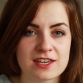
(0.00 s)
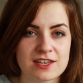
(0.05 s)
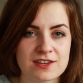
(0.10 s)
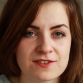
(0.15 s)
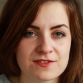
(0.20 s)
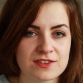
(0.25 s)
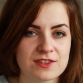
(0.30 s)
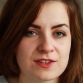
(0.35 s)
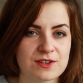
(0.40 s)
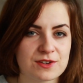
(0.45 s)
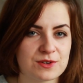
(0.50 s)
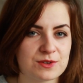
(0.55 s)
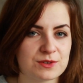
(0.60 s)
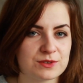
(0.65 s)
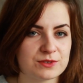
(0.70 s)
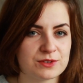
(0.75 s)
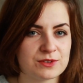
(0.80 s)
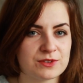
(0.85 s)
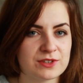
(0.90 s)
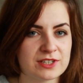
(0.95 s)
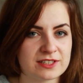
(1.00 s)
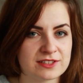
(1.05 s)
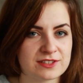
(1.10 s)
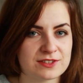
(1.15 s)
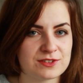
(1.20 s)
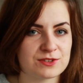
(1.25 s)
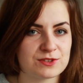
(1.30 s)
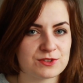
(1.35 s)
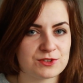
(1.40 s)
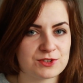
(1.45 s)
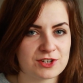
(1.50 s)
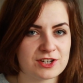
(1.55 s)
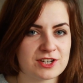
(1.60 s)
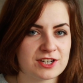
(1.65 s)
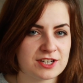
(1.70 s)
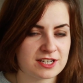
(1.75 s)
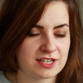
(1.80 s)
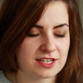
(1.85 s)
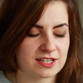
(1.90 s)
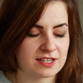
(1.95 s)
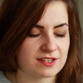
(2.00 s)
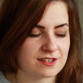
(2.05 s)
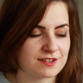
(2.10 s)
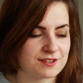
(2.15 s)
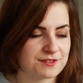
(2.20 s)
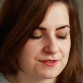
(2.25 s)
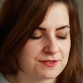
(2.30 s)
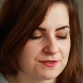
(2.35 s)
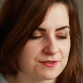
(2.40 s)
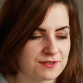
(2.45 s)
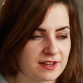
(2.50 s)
Even though during this journey of